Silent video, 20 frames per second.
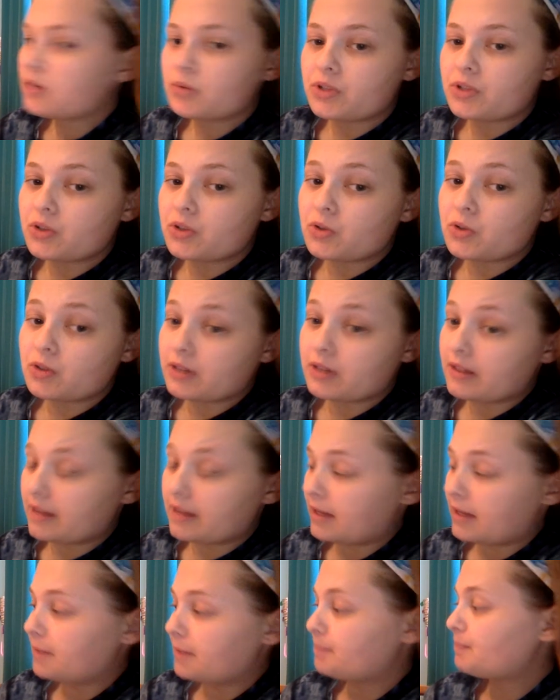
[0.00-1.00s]
was usually
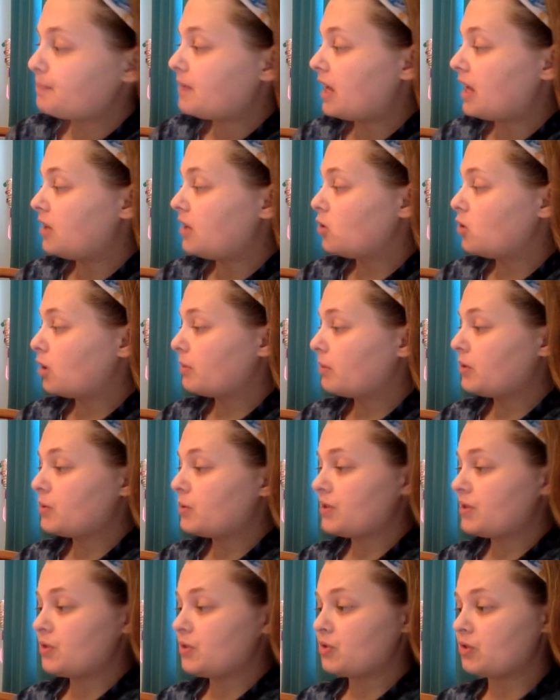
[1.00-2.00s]
late and Norman
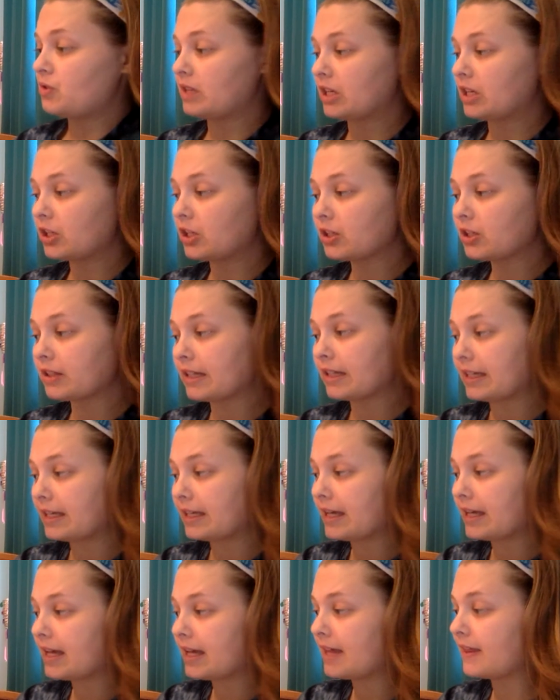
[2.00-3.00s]
was usually early,
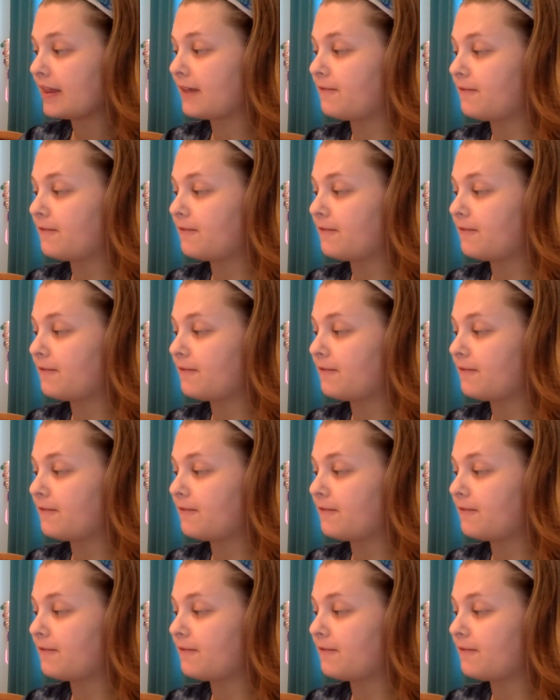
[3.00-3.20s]
they